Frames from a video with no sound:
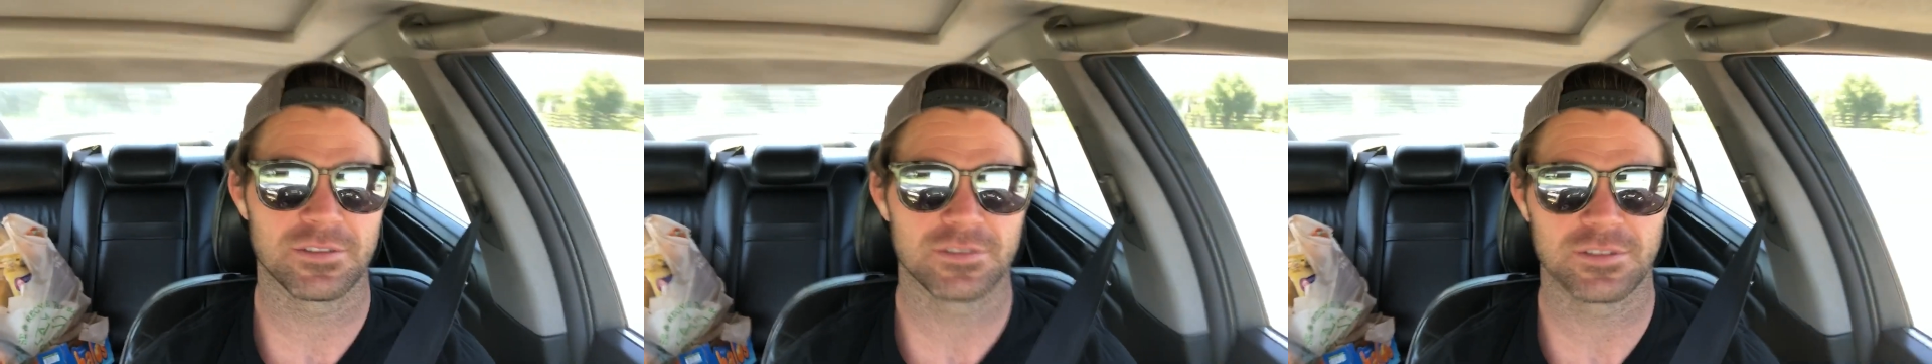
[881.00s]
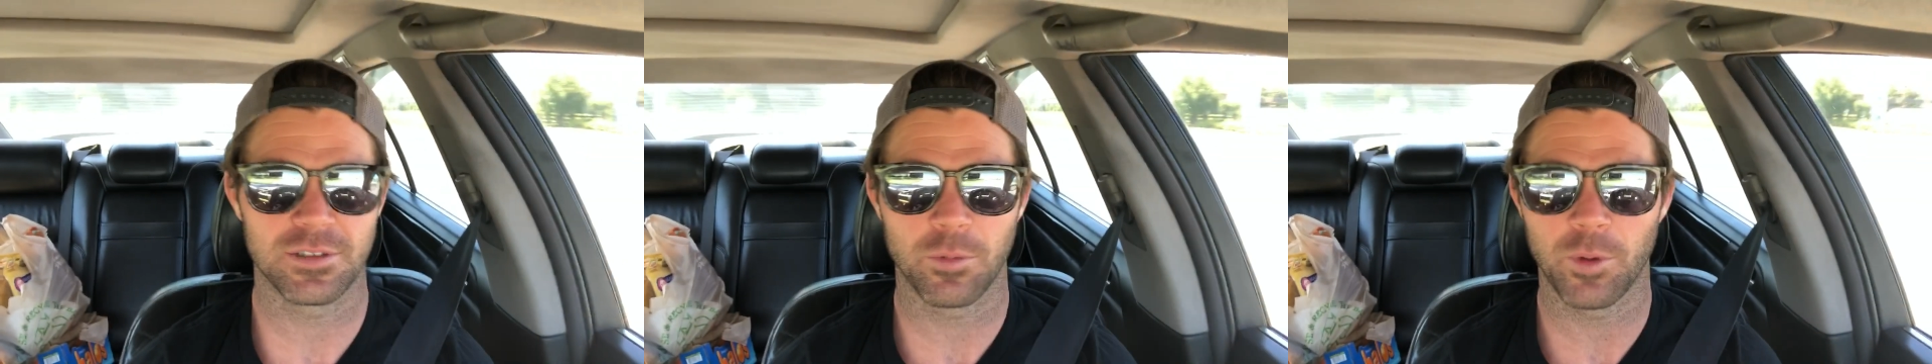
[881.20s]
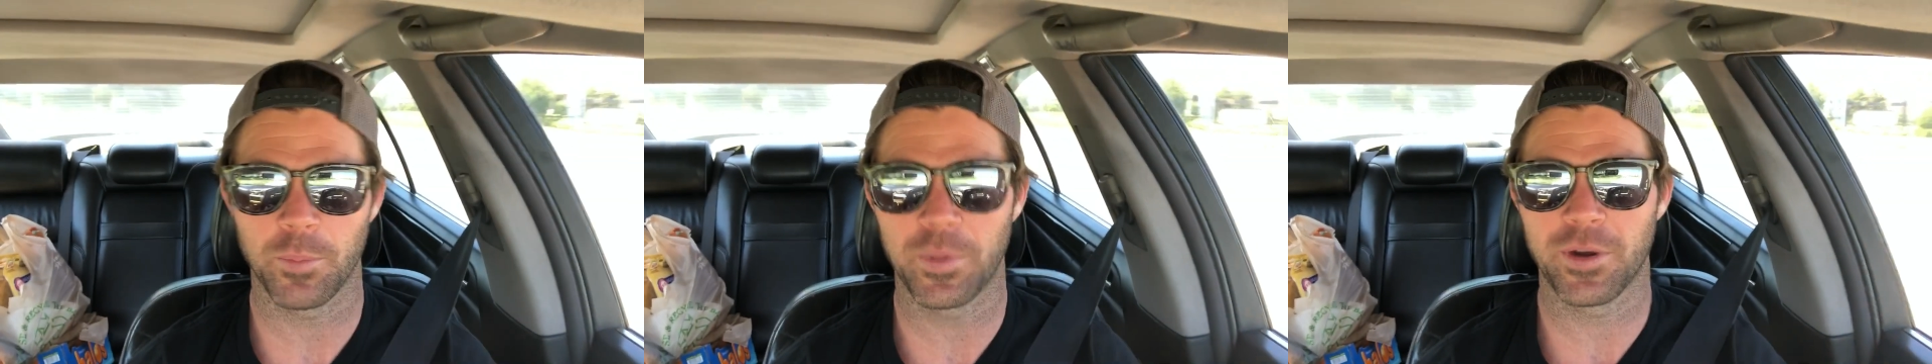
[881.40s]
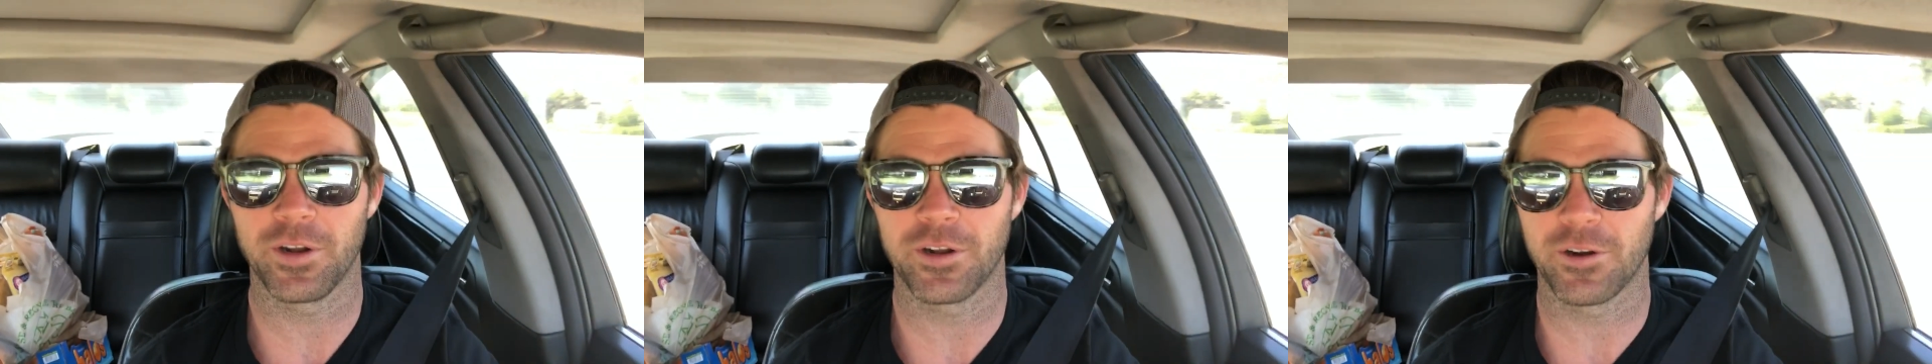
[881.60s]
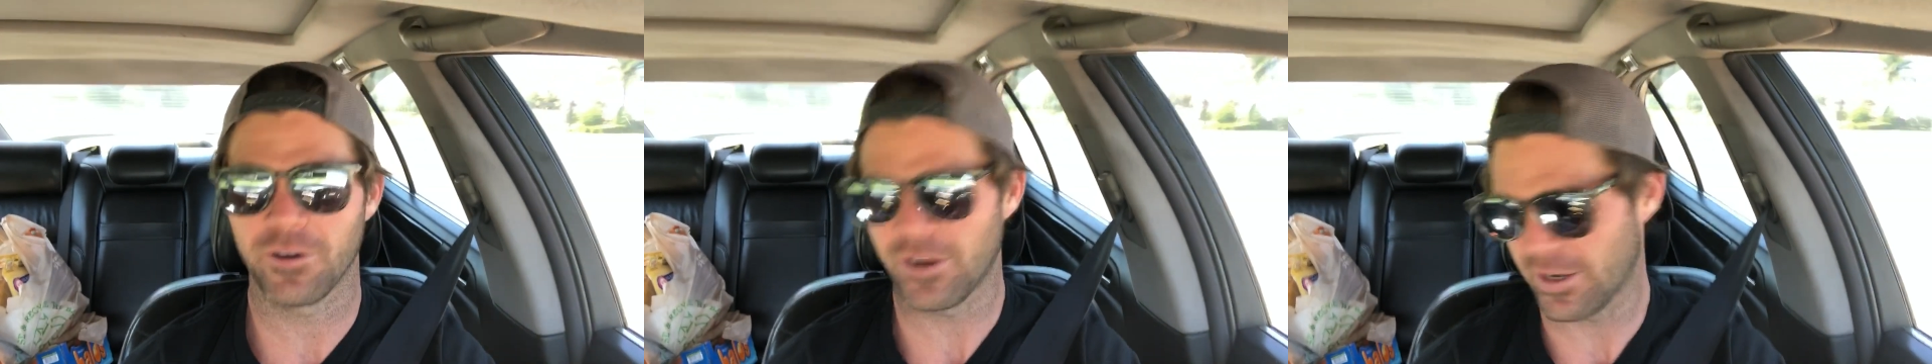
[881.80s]
somewhat
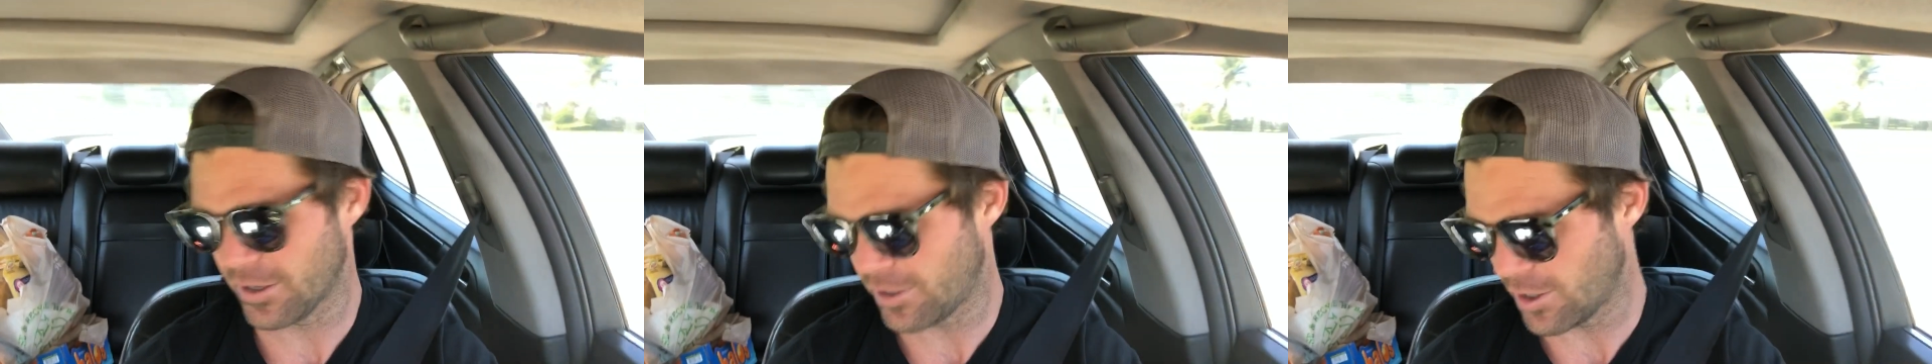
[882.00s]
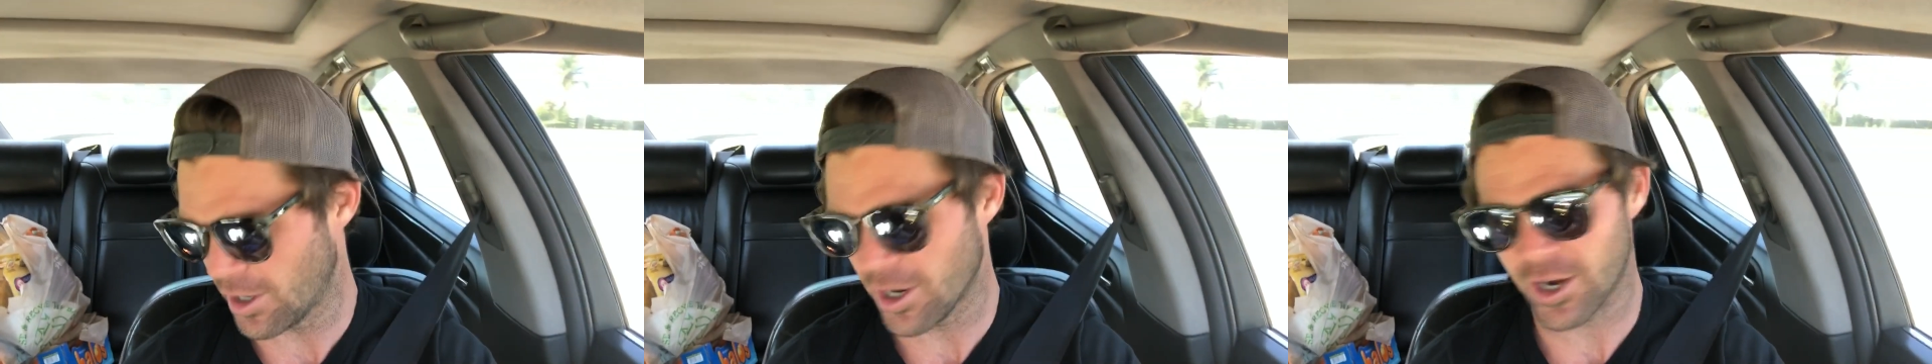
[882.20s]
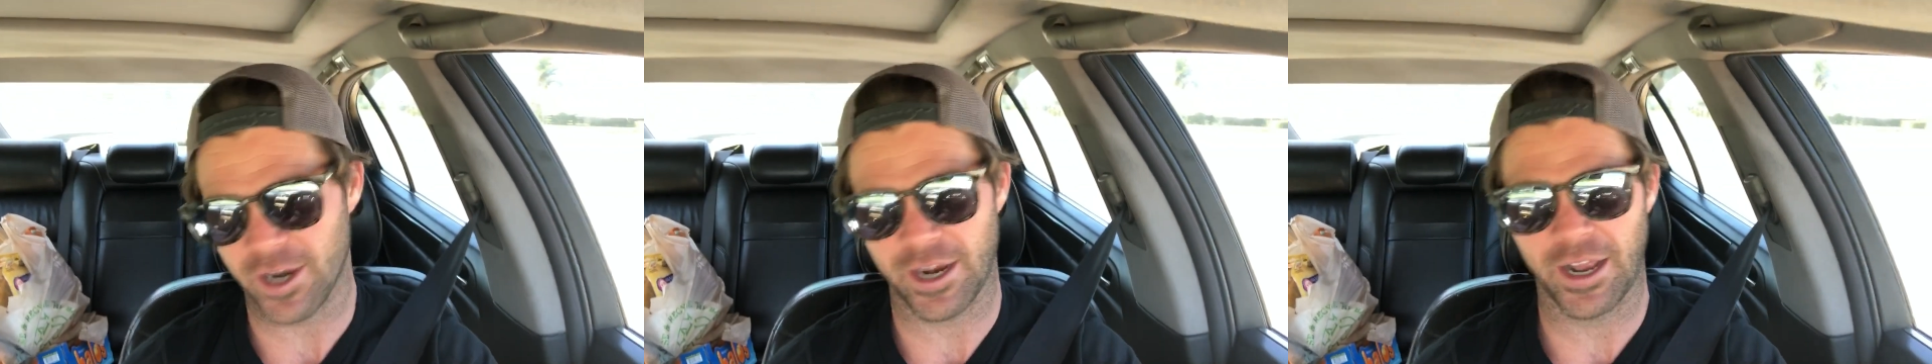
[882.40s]
period correct car,